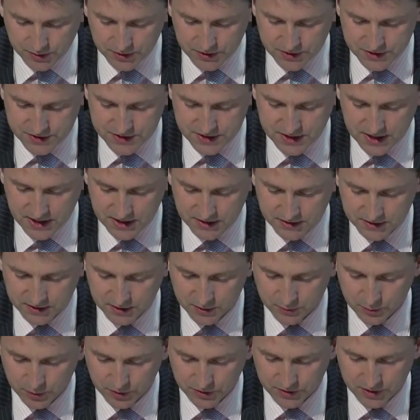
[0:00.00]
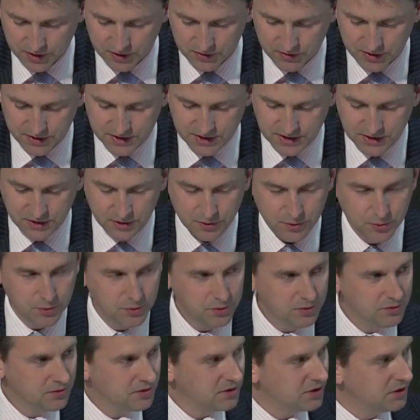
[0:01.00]
understanding on what they already
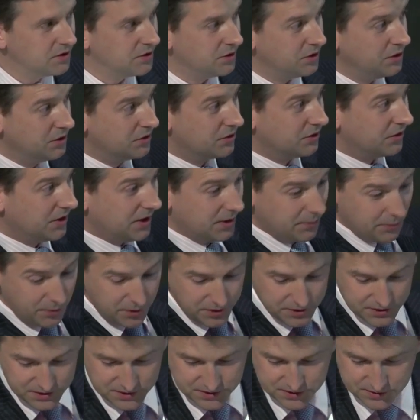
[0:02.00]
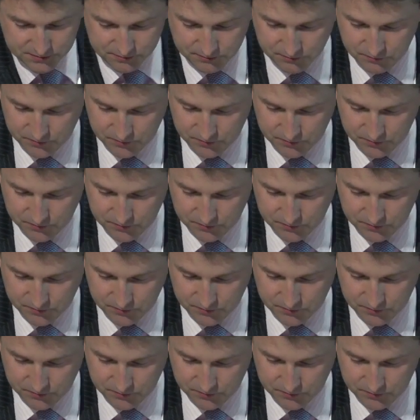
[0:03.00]
know, your neural networks,